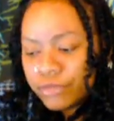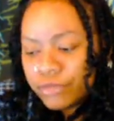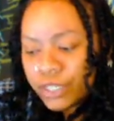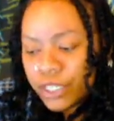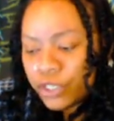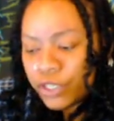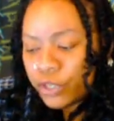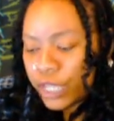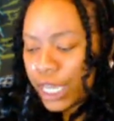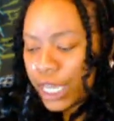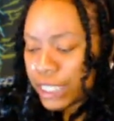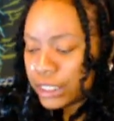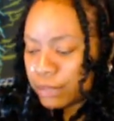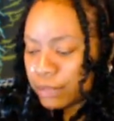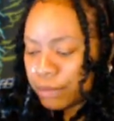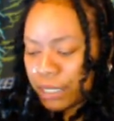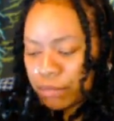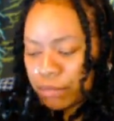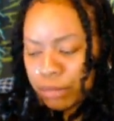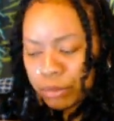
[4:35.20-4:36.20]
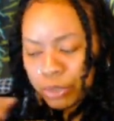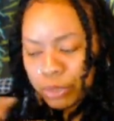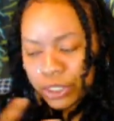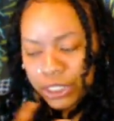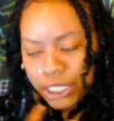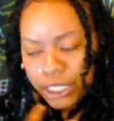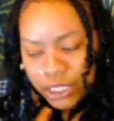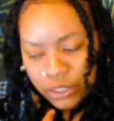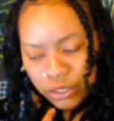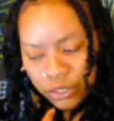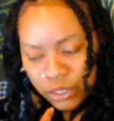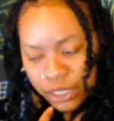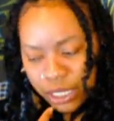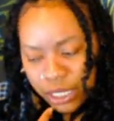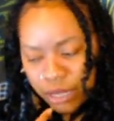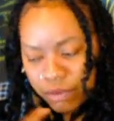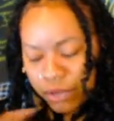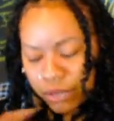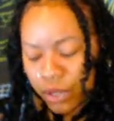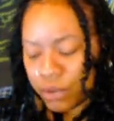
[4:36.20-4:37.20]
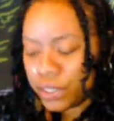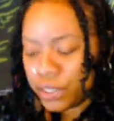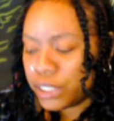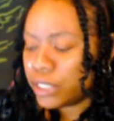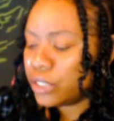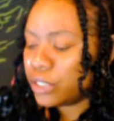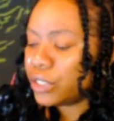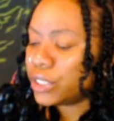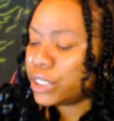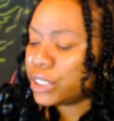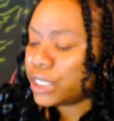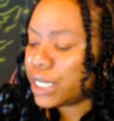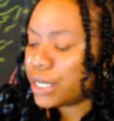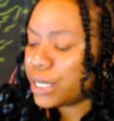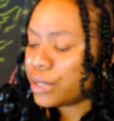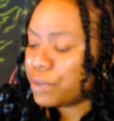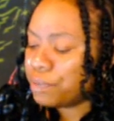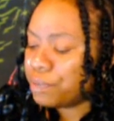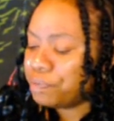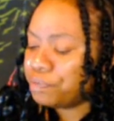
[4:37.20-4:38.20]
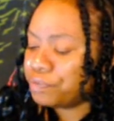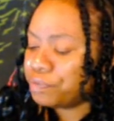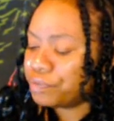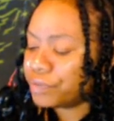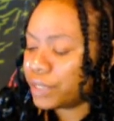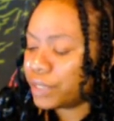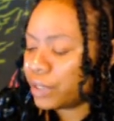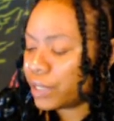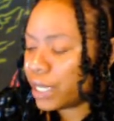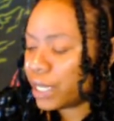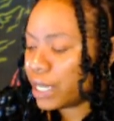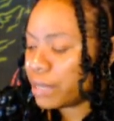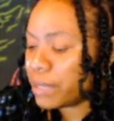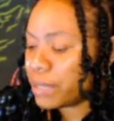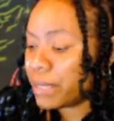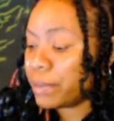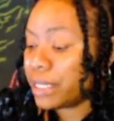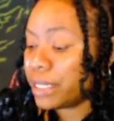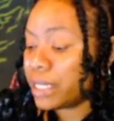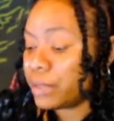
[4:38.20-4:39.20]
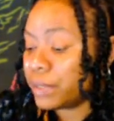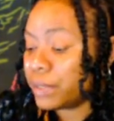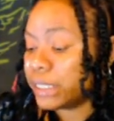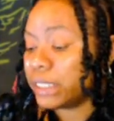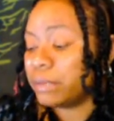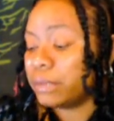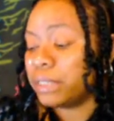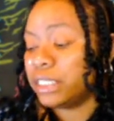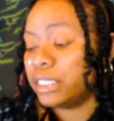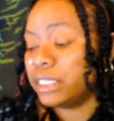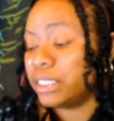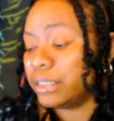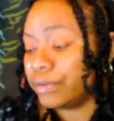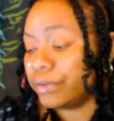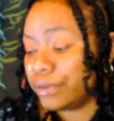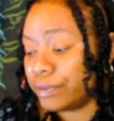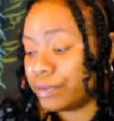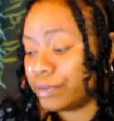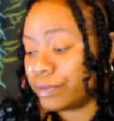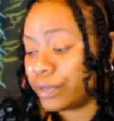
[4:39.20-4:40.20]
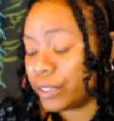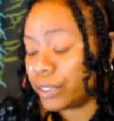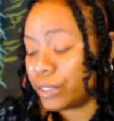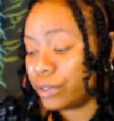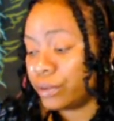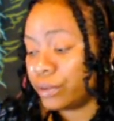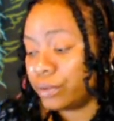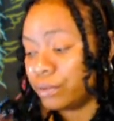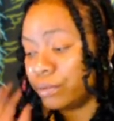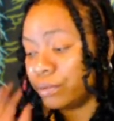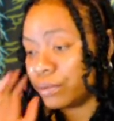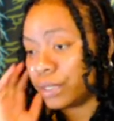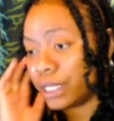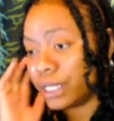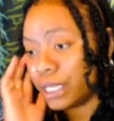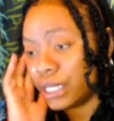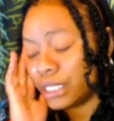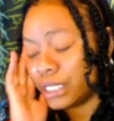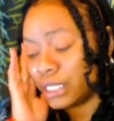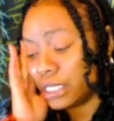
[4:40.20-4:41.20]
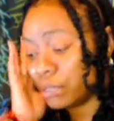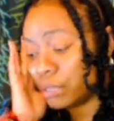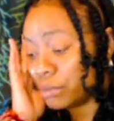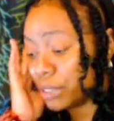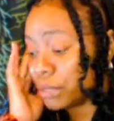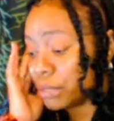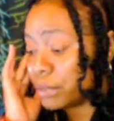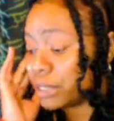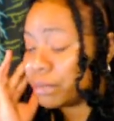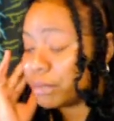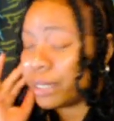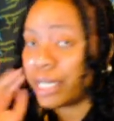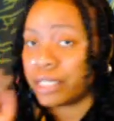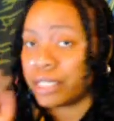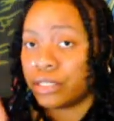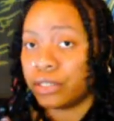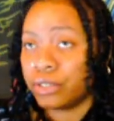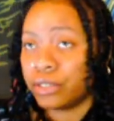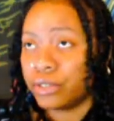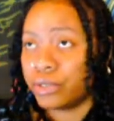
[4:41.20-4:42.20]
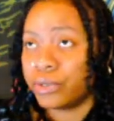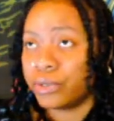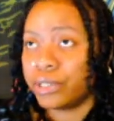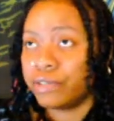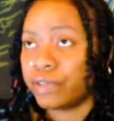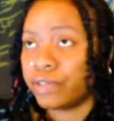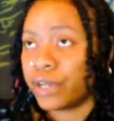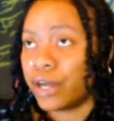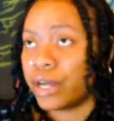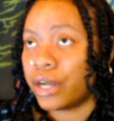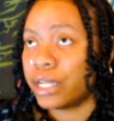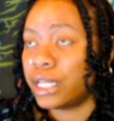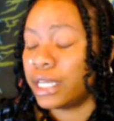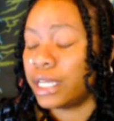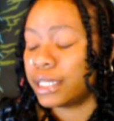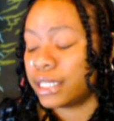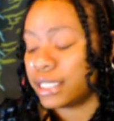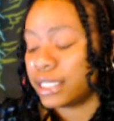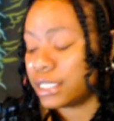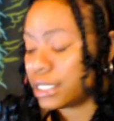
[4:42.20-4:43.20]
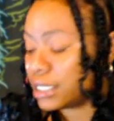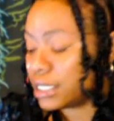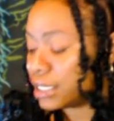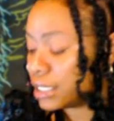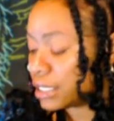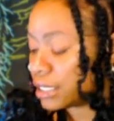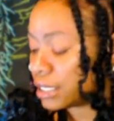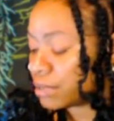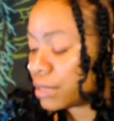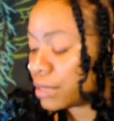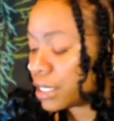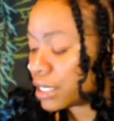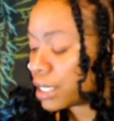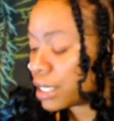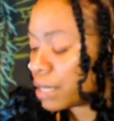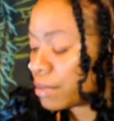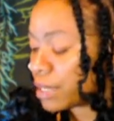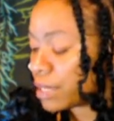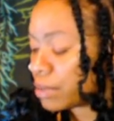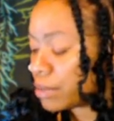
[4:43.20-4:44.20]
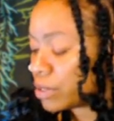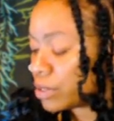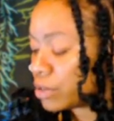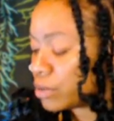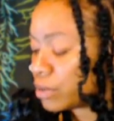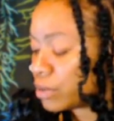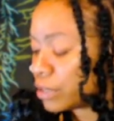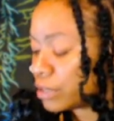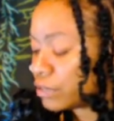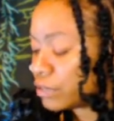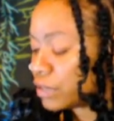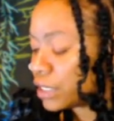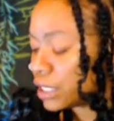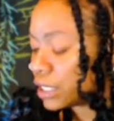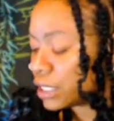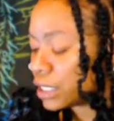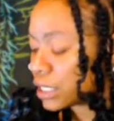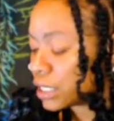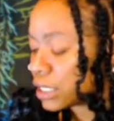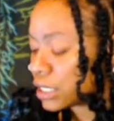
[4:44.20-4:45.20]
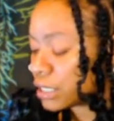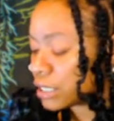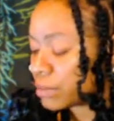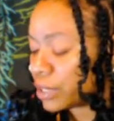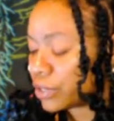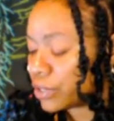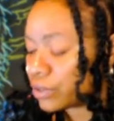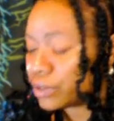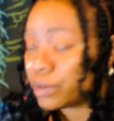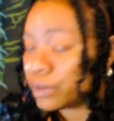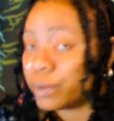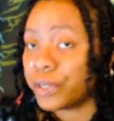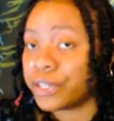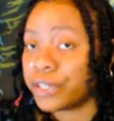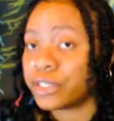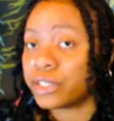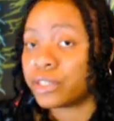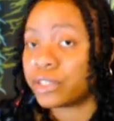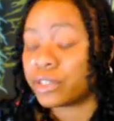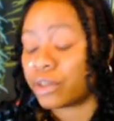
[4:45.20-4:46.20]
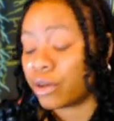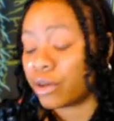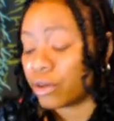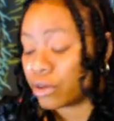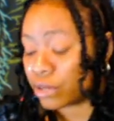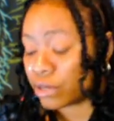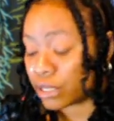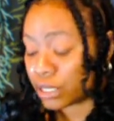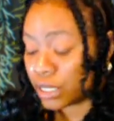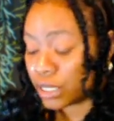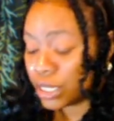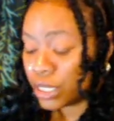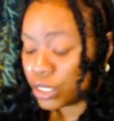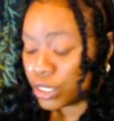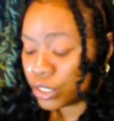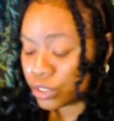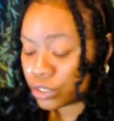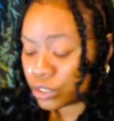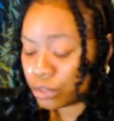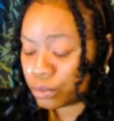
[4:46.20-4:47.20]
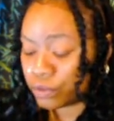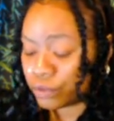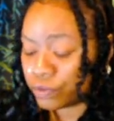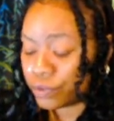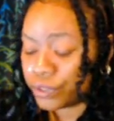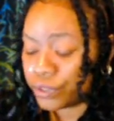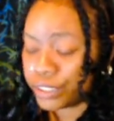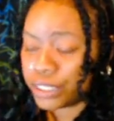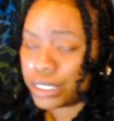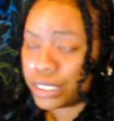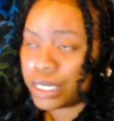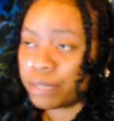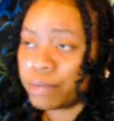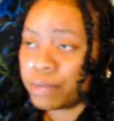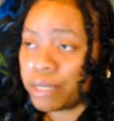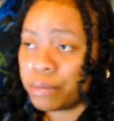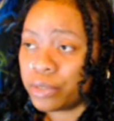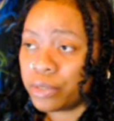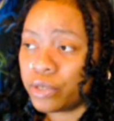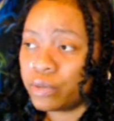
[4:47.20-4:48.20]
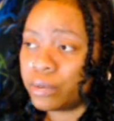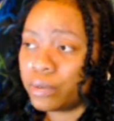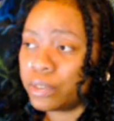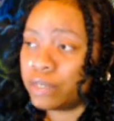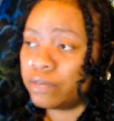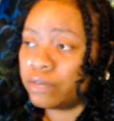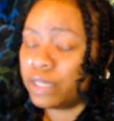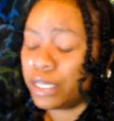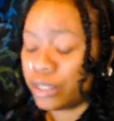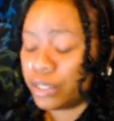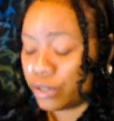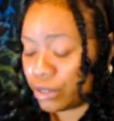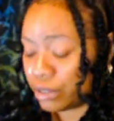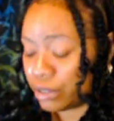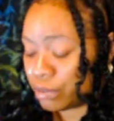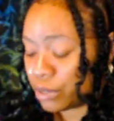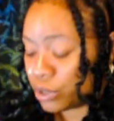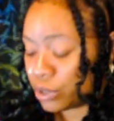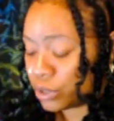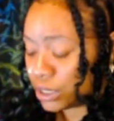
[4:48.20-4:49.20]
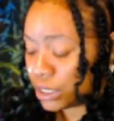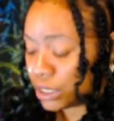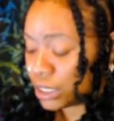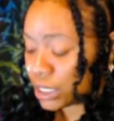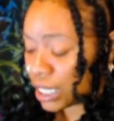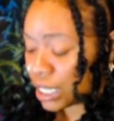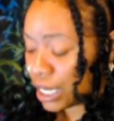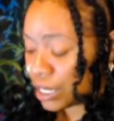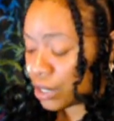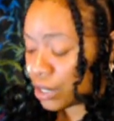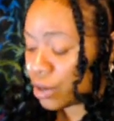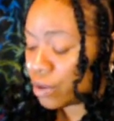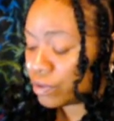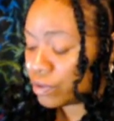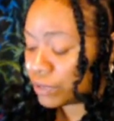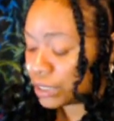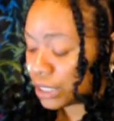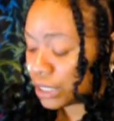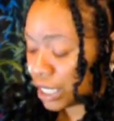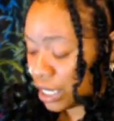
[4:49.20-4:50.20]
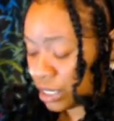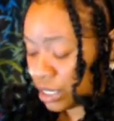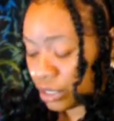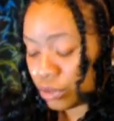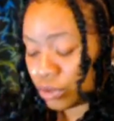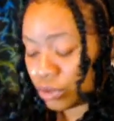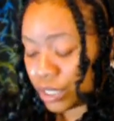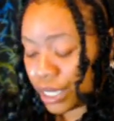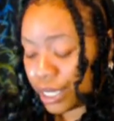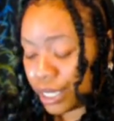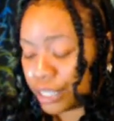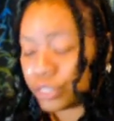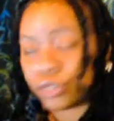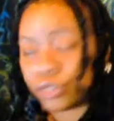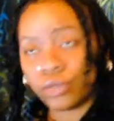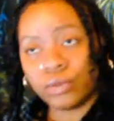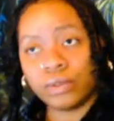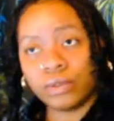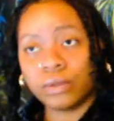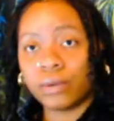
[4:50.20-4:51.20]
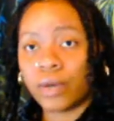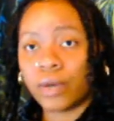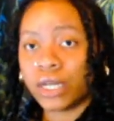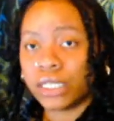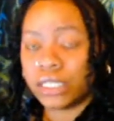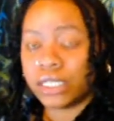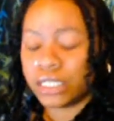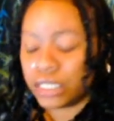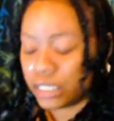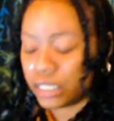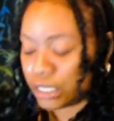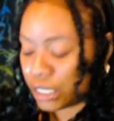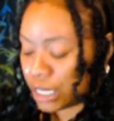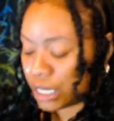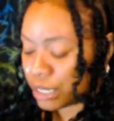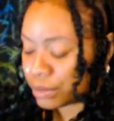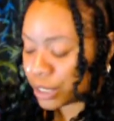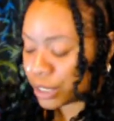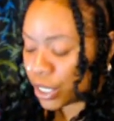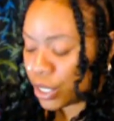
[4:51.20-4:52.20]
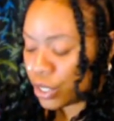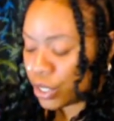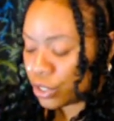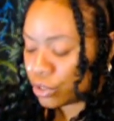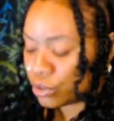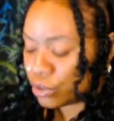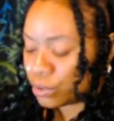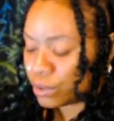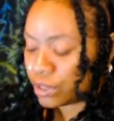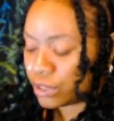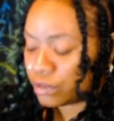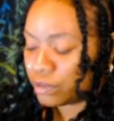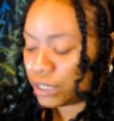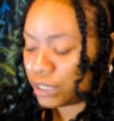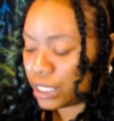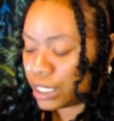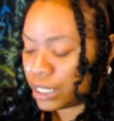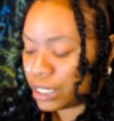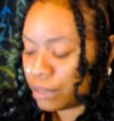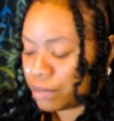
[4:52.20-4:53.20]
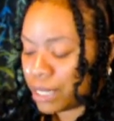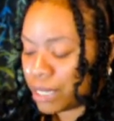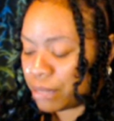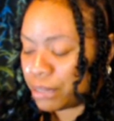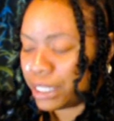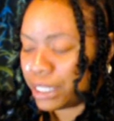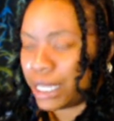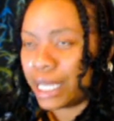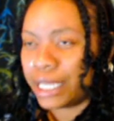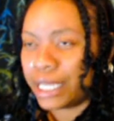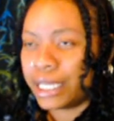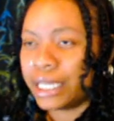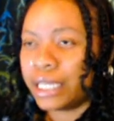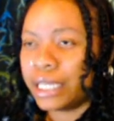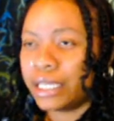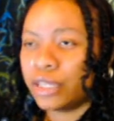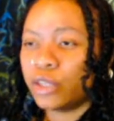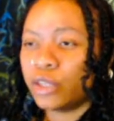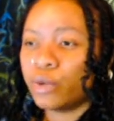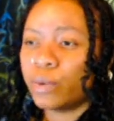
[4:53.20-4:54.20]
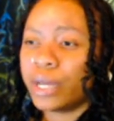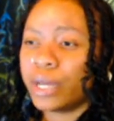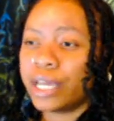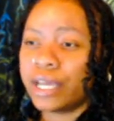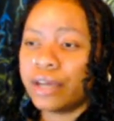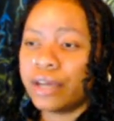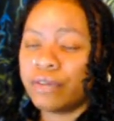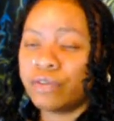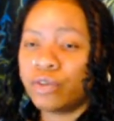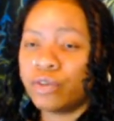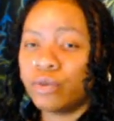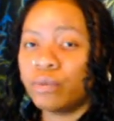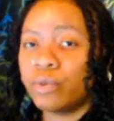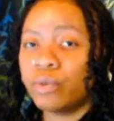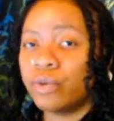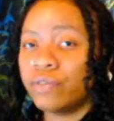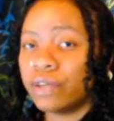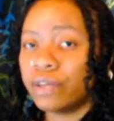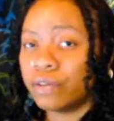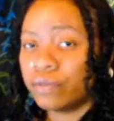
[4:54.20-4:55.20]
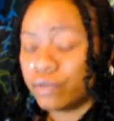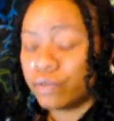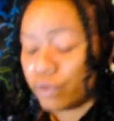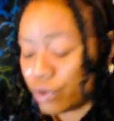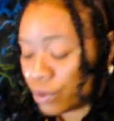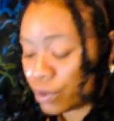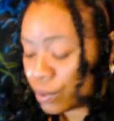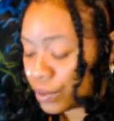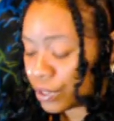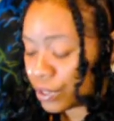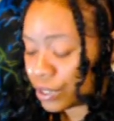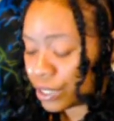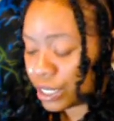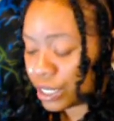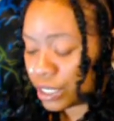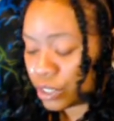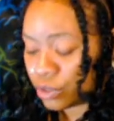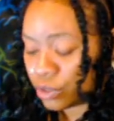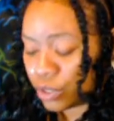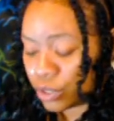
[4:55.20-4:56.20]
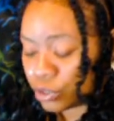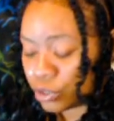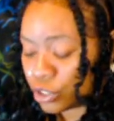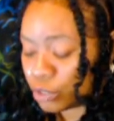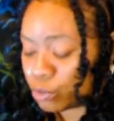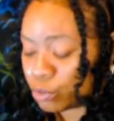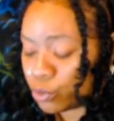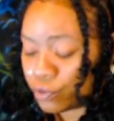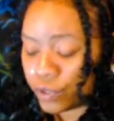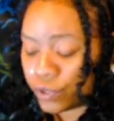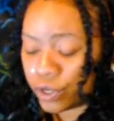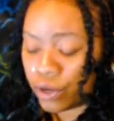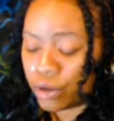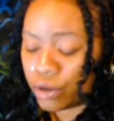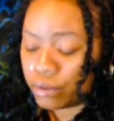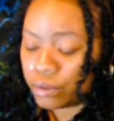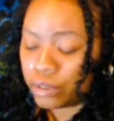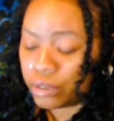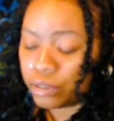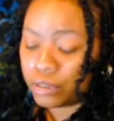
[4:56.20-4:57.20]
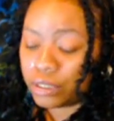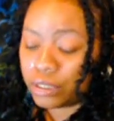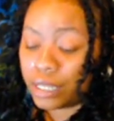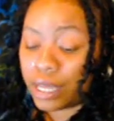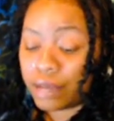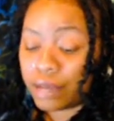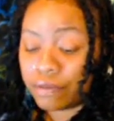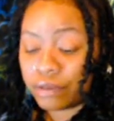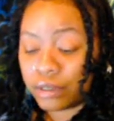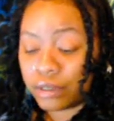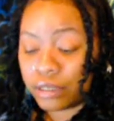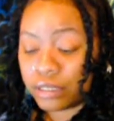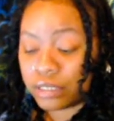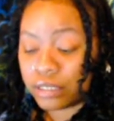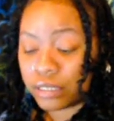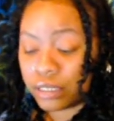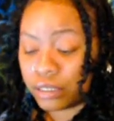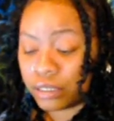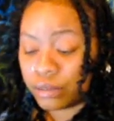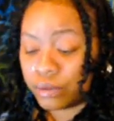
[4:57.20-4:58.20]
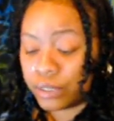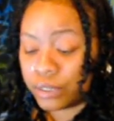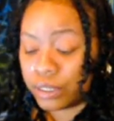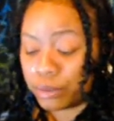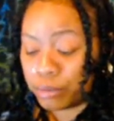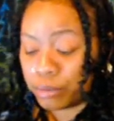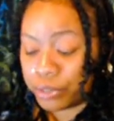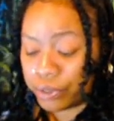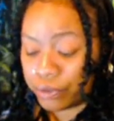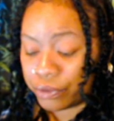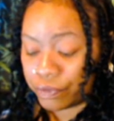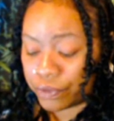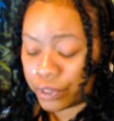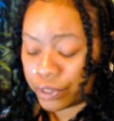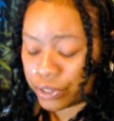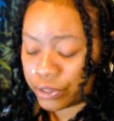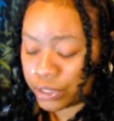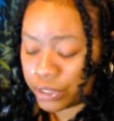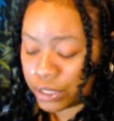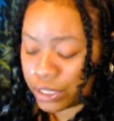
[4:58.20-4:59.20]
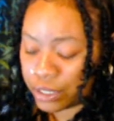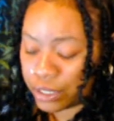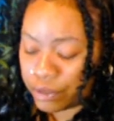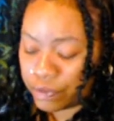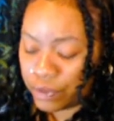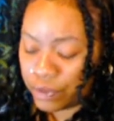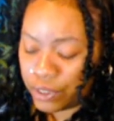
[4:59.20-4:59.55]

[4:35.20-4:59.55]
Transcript: you have to maybe protect yourself. Go into your shell, okay? And maybe that was something different for you, okay? As they bring me back to the grief card. Like this isn't something that maybe you would have done because I'm hearing the word sulk. So before, it's like maybe you would have let your emotions kind of overtake you. Yeah, Two of Wands, Six of Cups. You would have let it maybe like get in the way of you moving forward and, you know, just moving on with your life and continuing to build for yourself.